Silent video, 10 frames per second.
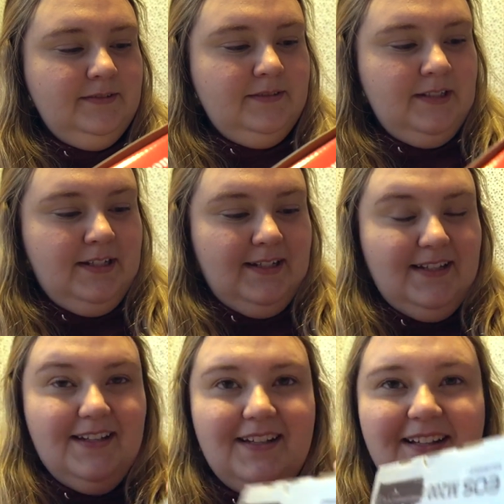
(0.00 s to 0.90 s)

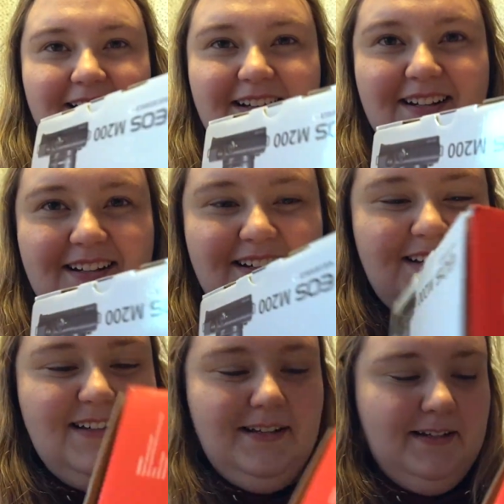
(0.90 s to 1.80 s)

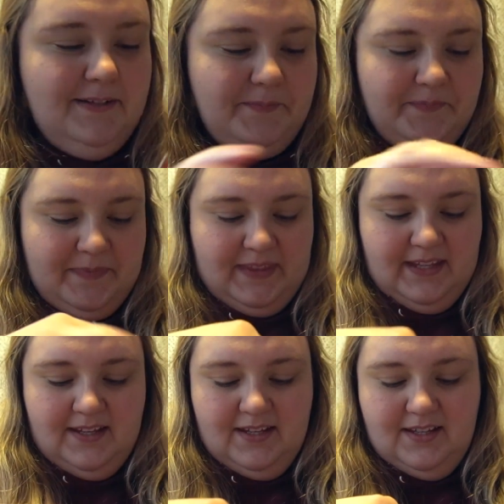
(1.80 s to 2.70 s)

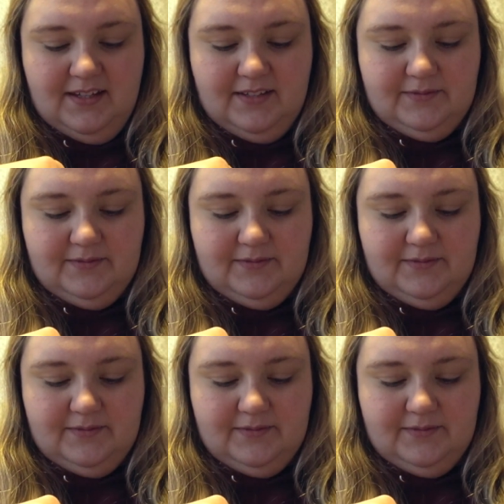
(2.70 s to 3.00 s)
[no speech]